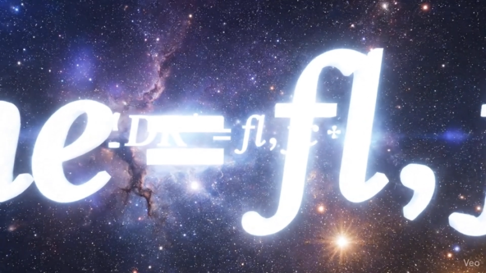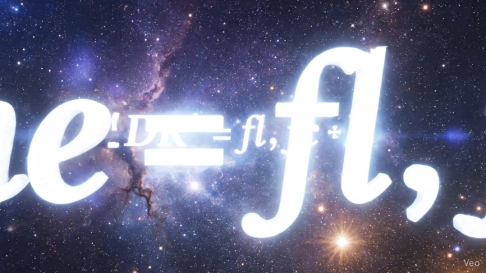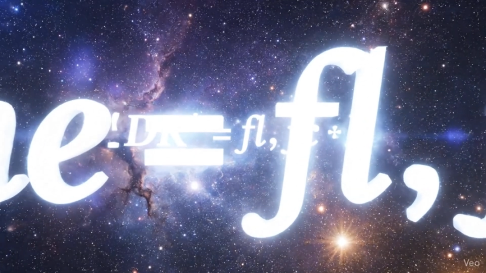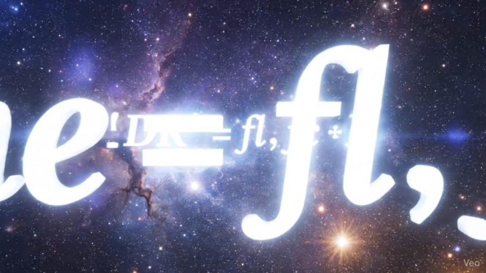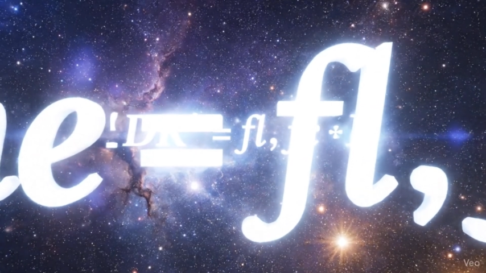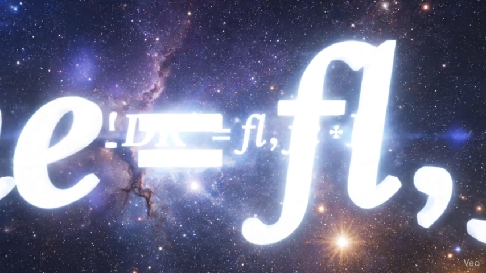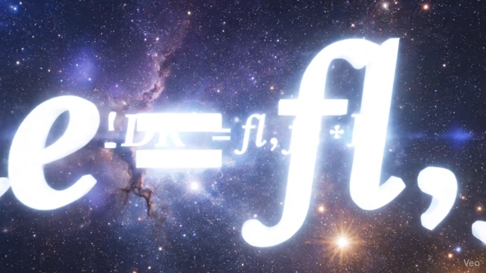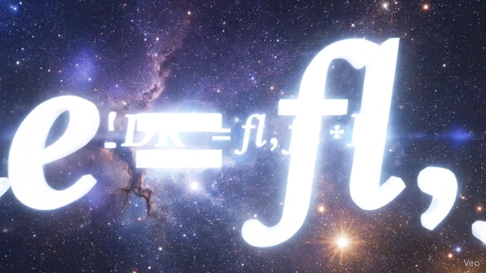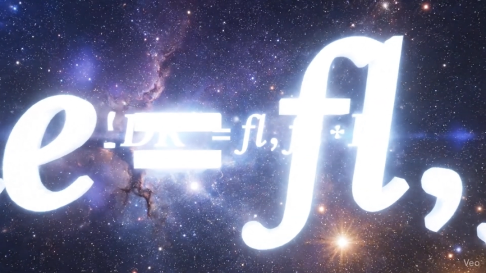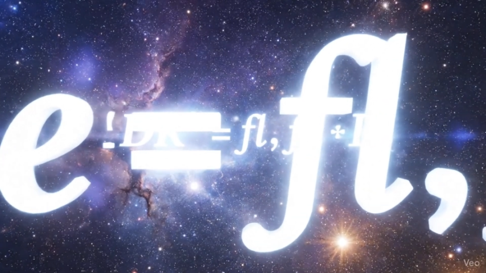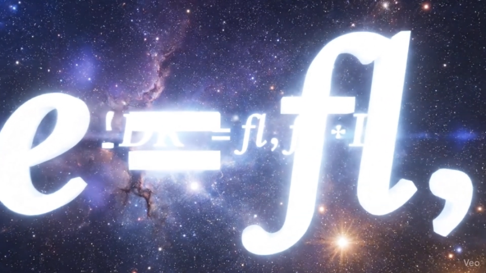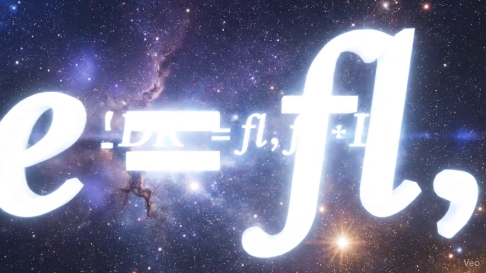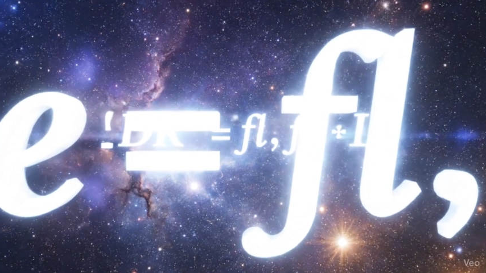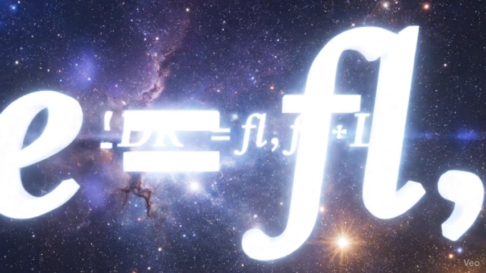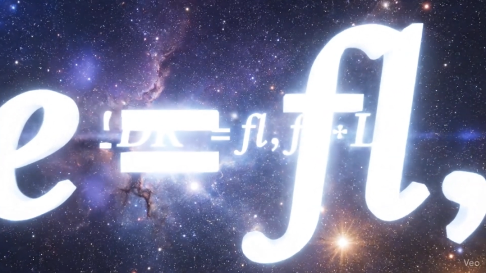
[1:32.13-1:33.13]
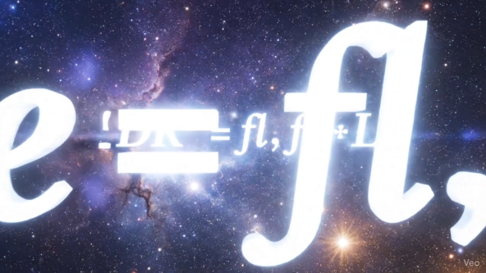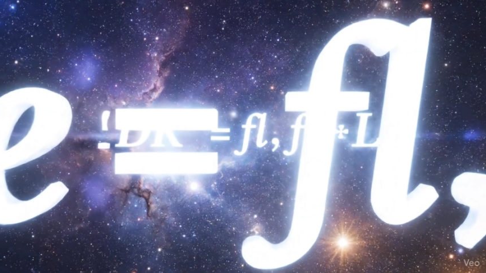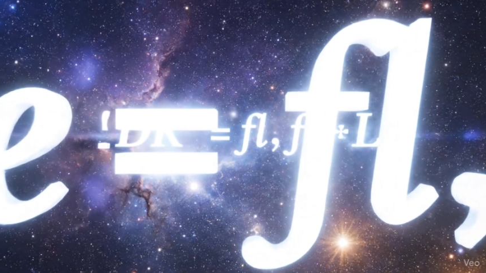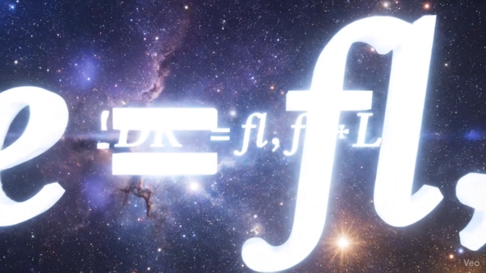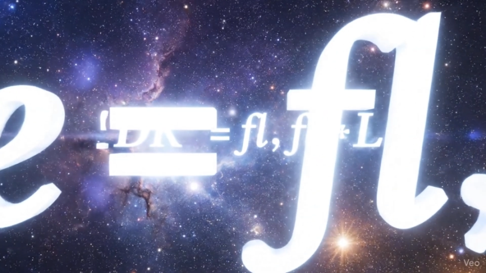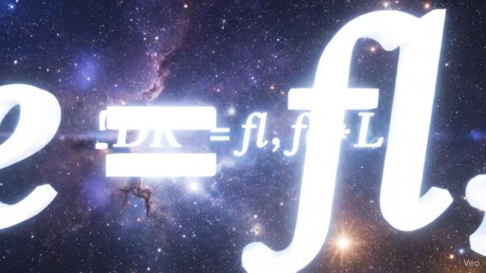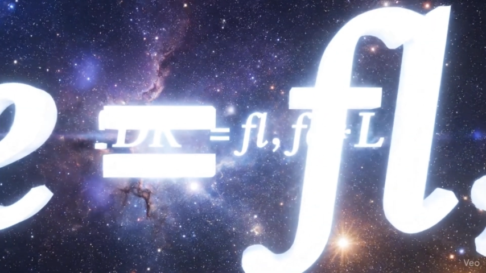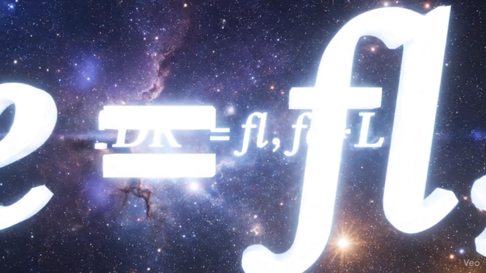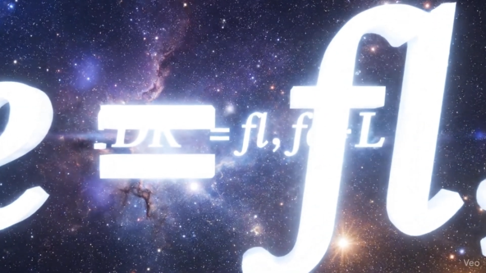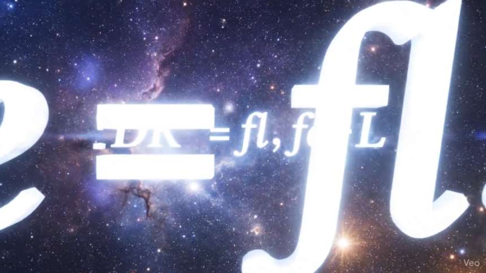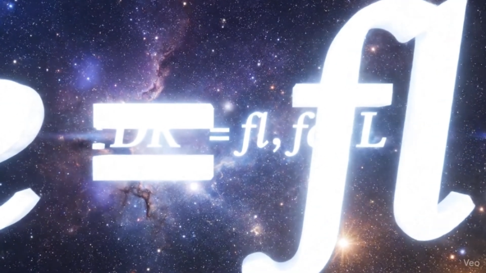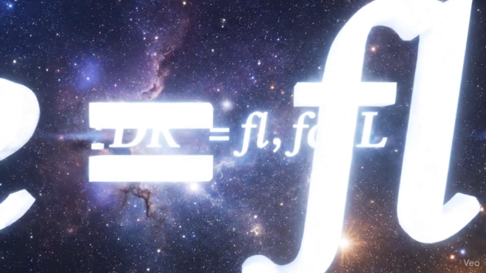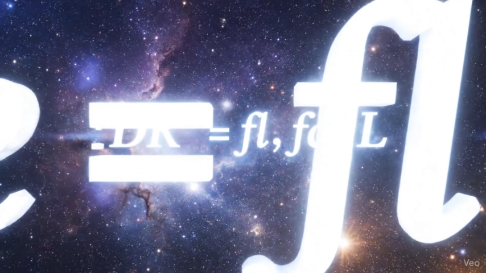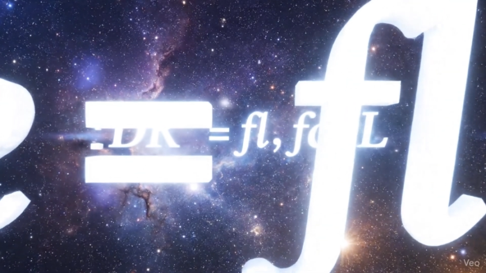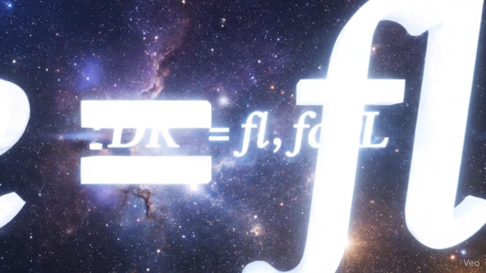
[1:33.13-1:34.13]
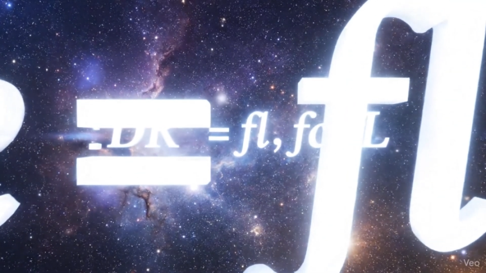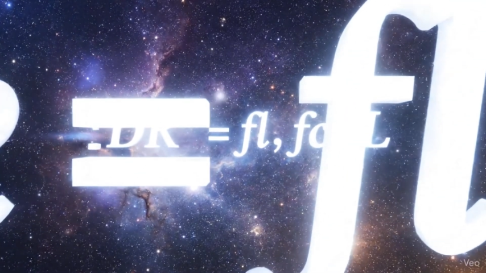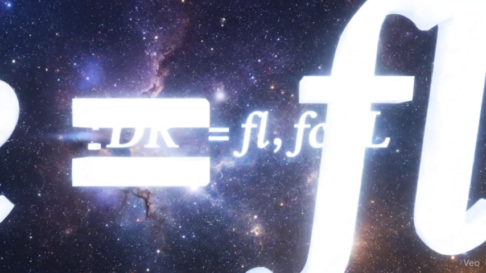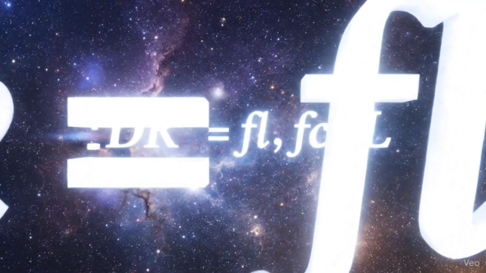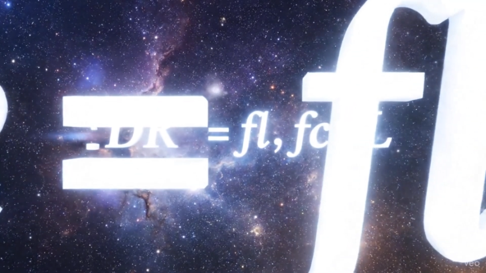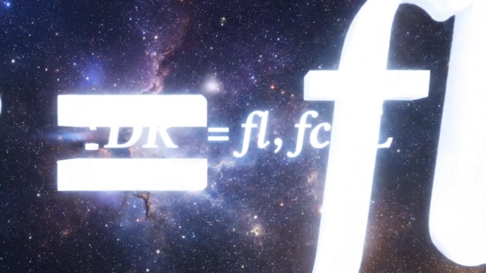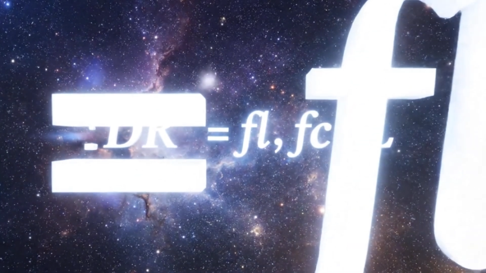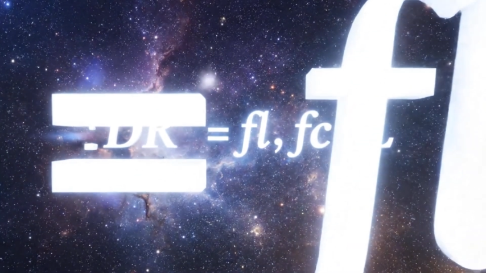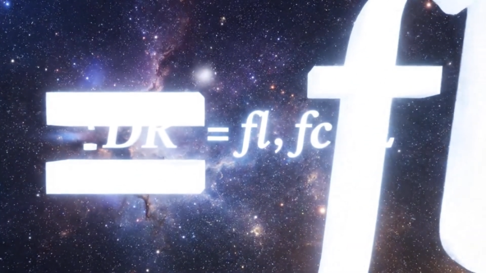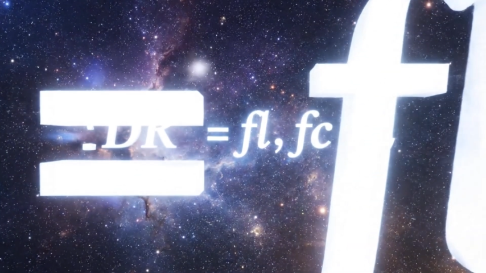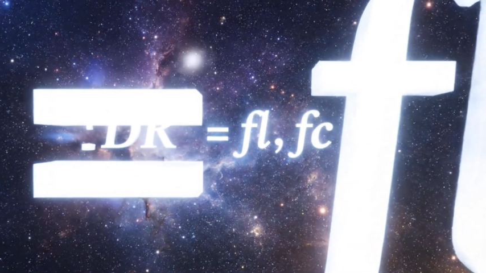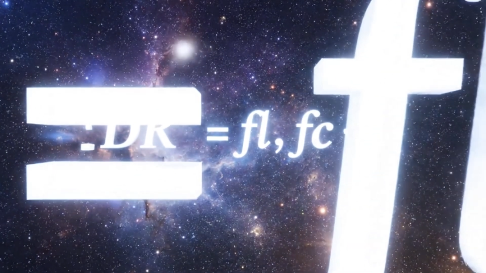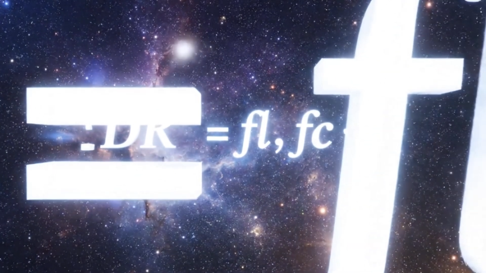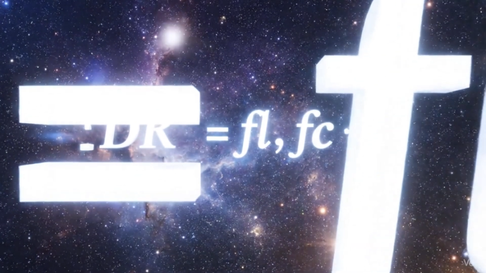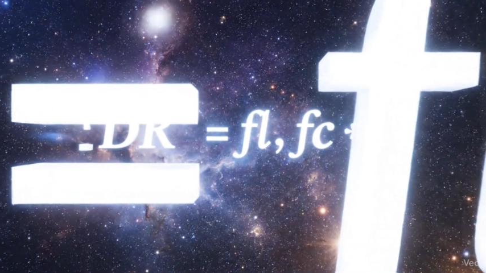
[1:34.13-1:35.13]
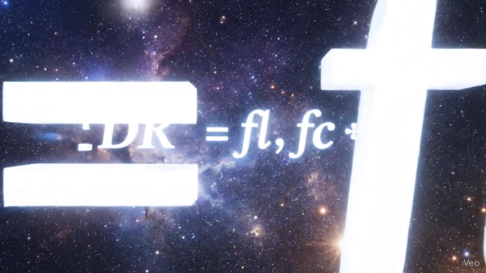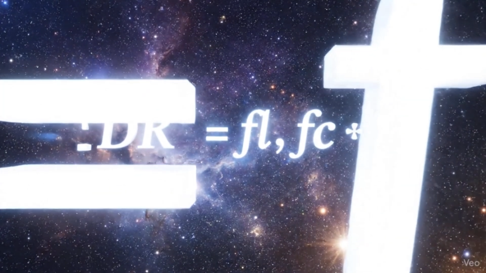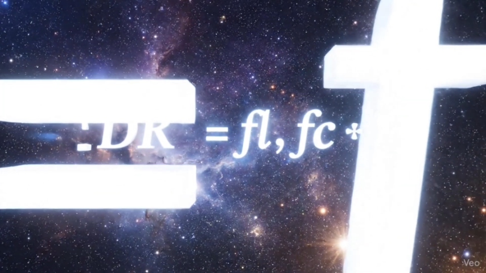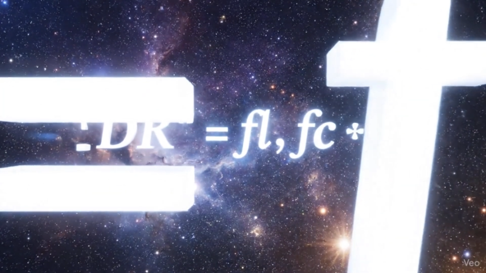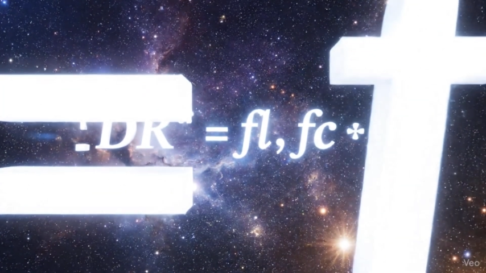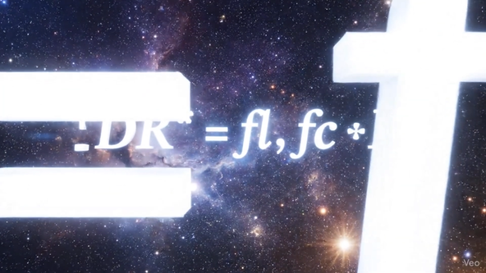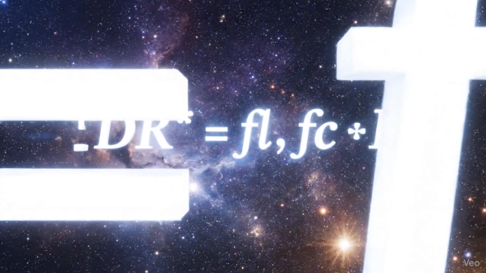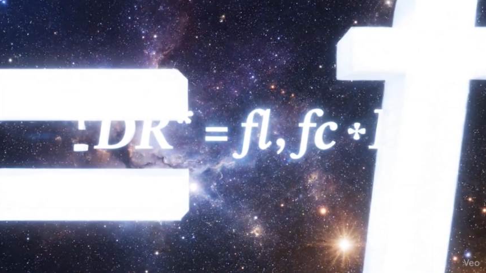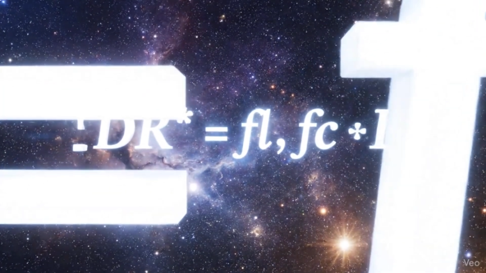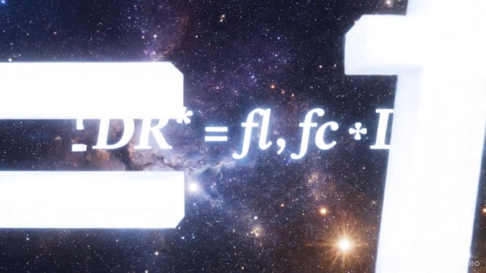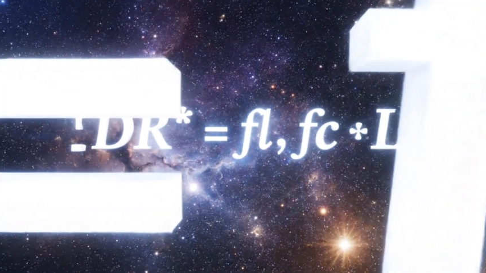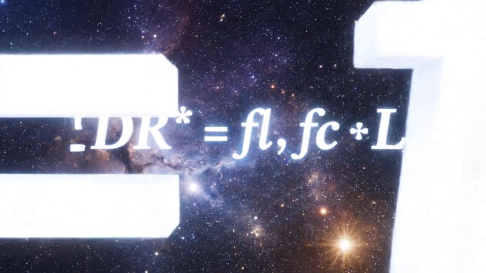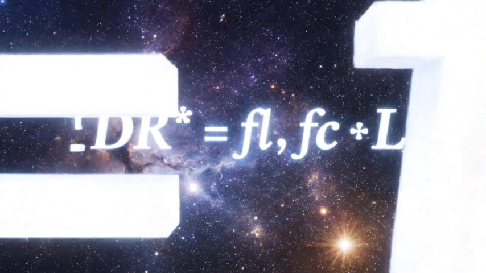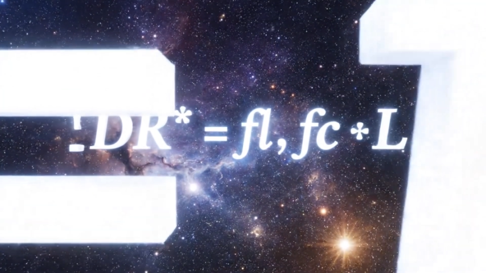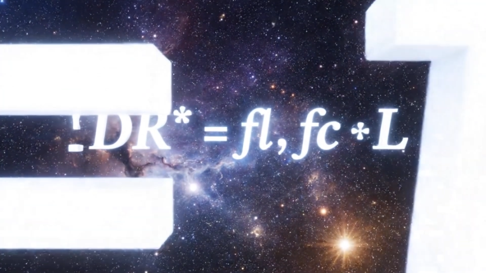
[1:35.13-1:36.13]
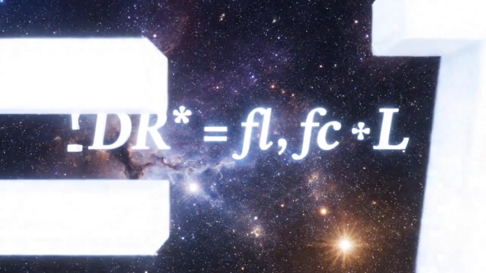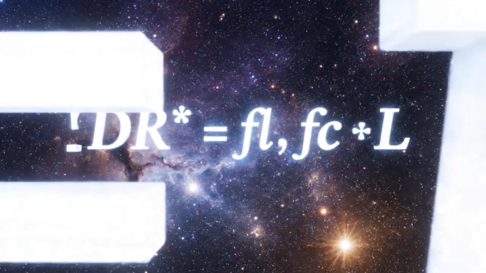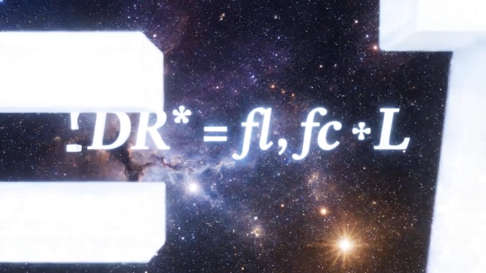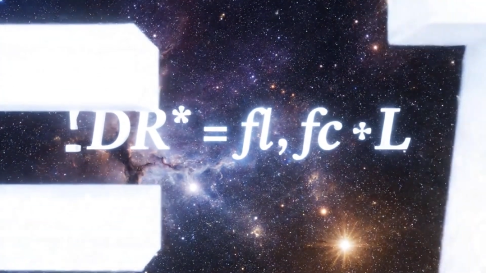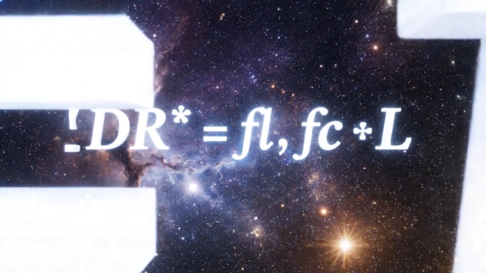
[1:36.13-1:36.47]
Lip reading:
(no speaker visible)